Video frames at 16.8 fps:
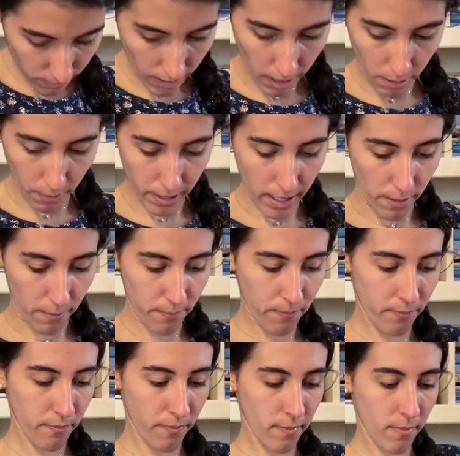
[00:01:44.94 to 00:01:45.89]
There we go.
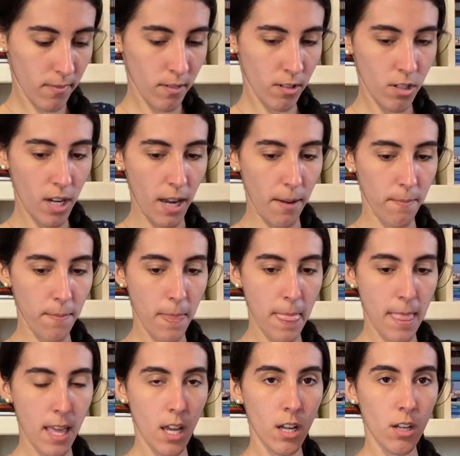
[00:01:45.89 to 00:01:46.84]
Okay,
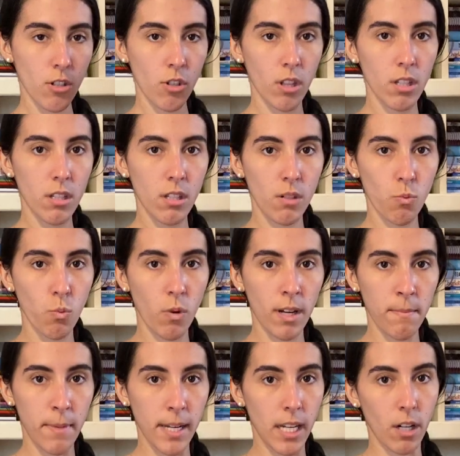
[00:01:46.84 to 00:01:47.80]
so this is
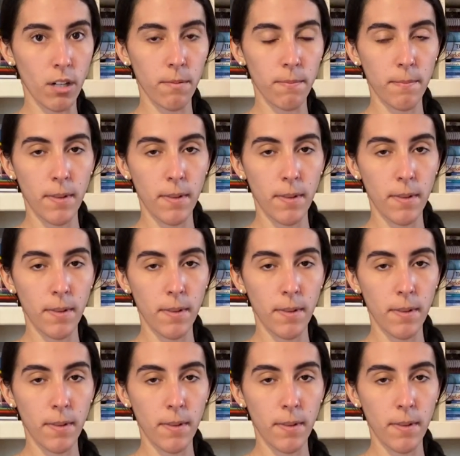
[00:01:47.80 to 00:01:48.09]
1 meter.